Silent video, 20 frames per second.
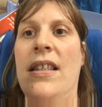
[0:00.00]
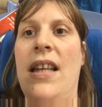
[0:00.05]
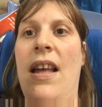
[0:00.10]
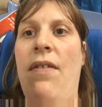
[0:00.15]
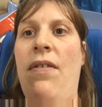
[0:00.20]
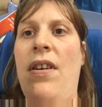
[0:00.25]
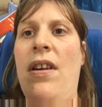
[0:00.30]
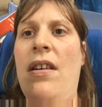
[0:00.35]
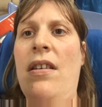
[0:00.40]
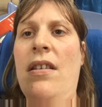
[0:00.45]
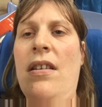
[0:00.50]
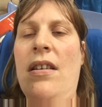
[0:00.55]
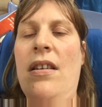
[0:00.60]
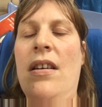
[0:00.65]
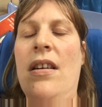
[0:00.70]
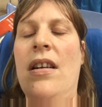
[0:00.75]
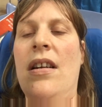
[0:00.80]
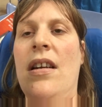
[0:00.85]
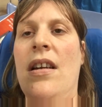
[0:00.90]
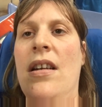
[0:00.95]
7,
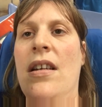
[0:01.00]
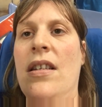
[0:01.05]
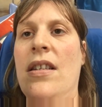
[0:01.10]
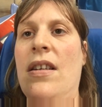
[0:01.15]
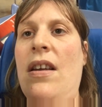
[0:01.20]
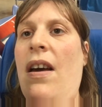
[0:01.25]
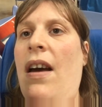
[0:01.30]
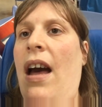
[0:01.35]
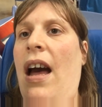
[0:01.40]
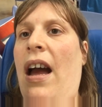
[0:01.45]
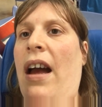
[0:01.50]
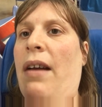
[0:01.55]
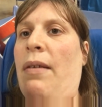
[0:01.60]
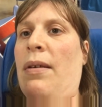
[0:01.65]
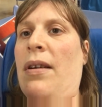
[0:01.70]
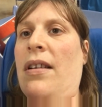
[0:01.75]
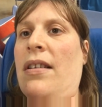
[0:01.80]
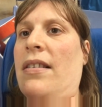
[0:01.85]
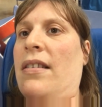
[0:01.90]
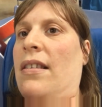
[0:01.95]
so I
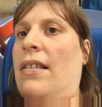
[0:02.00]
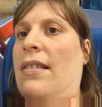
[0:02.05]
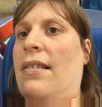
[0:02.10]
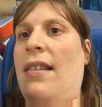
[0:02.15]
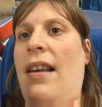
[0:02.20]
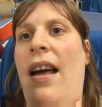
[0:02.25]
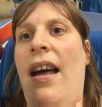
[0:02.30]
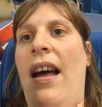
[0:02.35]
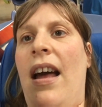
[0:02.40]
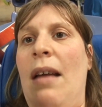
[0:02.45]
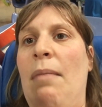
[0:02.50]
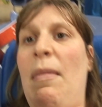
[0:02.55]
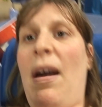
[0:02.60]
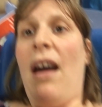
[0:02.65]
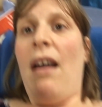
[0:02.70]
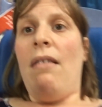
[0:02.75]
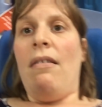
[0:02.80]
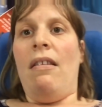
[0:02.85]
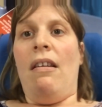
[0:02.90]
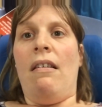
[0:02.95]
will time
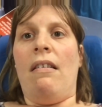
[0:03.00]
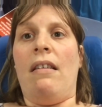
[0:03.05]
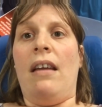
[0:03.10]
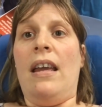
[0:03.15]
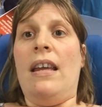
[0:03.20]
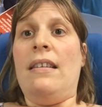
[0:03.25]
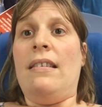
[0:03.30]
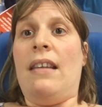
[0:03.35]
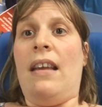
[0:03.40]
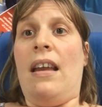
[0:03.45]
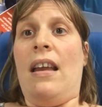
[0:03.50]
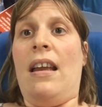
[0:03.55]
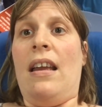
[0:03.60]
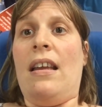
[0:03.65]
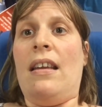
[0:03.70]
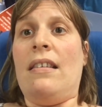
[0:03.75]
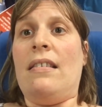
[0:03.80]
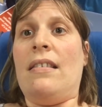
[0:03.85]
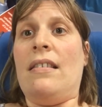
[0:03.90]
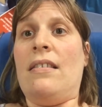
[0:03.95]
how long it
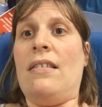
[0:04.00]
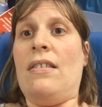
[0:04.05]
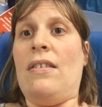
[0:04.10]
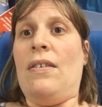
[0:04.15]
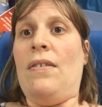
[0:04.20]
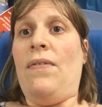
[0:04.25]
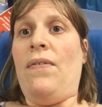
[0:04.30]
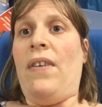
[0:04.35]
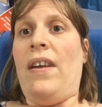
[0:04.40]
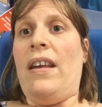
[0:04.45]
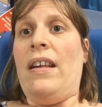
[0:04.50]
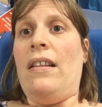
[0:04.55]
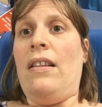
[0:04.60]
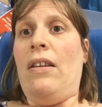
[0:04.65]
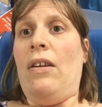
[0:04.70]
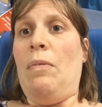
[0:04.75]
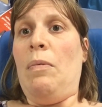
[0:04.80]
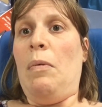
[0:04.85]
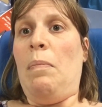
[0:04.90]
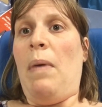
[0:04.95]
takes to fill
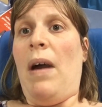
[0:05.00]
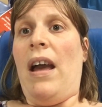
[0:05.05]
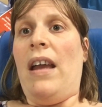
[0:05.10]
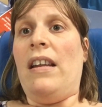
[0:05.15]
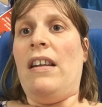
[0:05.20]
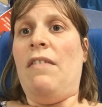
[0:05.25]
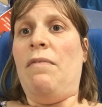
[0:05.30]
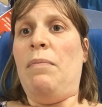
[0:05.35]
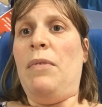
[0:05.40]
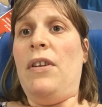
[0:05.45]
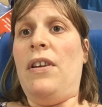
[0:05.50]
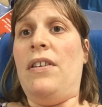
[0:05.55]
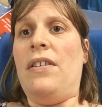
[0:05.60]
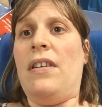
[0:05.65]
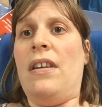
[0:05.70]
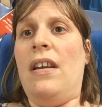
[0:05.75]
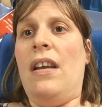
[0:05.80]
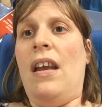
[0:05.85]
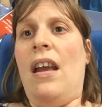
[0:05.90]
up a pint of blood.